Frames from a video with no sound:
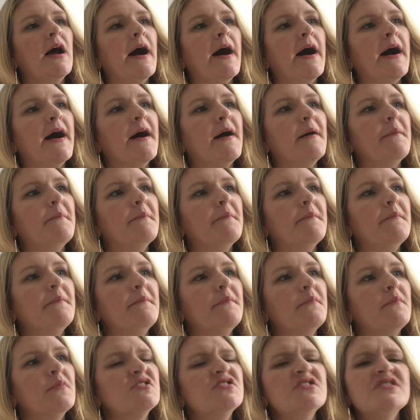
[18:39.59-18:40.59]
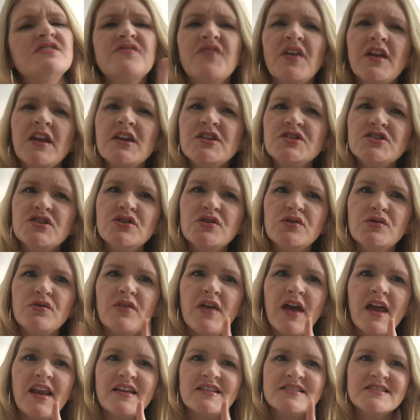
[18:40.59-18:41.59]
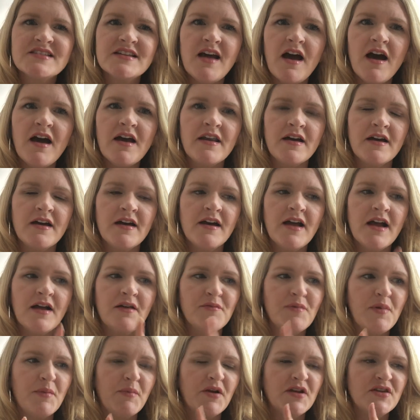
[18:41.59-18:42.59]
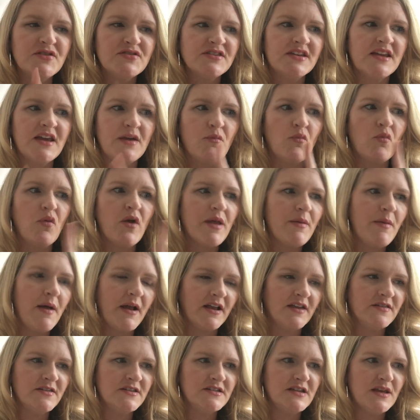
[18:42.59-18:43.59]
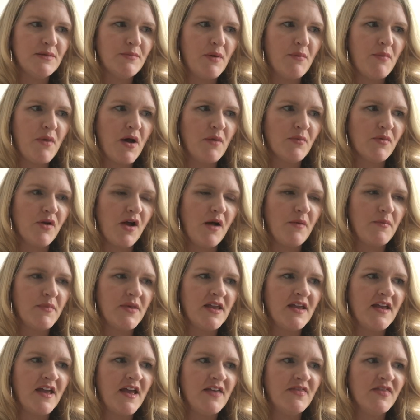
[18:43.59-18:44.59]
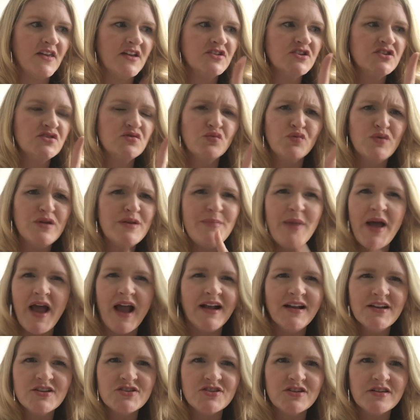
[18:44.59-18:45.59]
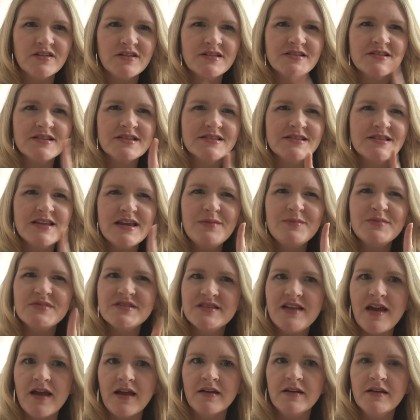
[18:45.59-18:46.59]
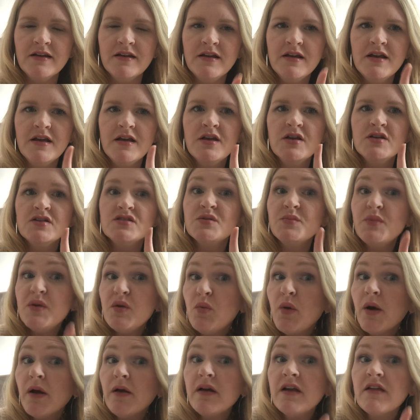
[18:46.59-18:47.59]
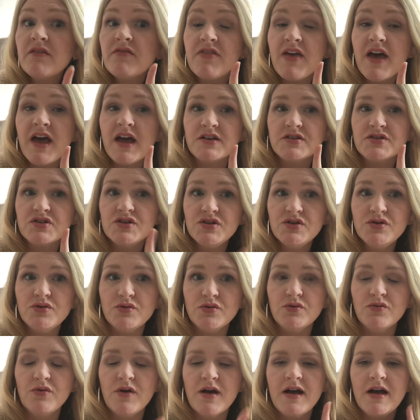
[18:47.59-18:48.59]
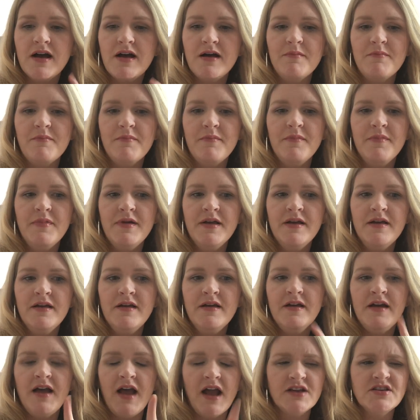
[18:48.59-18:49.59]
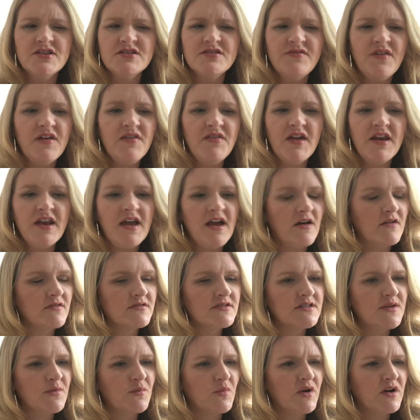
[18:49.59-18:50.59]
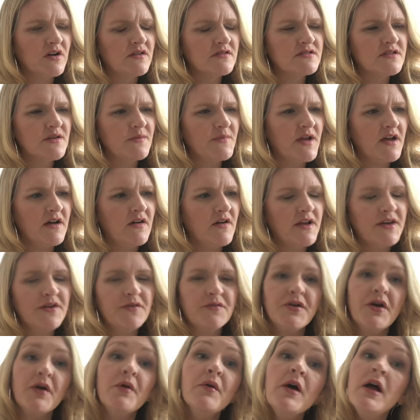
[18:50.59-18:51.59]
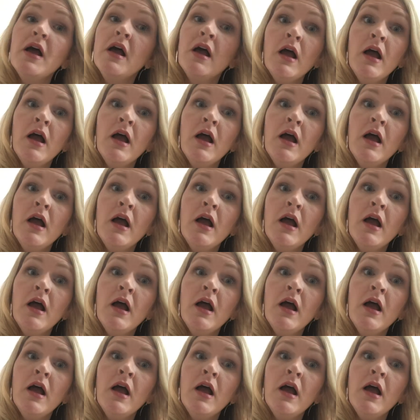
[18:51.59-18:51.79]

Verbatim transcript: Um, which is funny too, that Escada, I remember I used to get way back in the day my mom got me, and they just repackage it. It's the same scent. So be wary of that too. Um, I just found that out somewhere, somehow, I don't know.